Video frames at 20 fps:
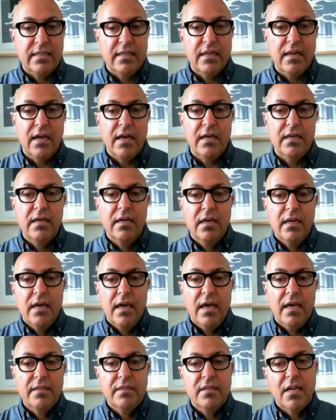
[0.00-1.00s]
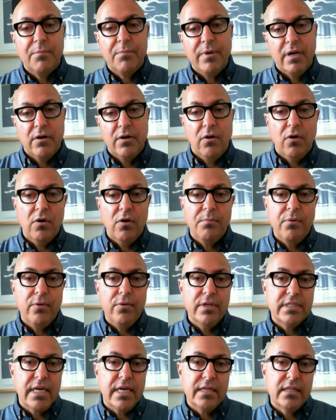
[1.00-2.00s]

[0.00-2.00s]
and then I ended up at an all-boys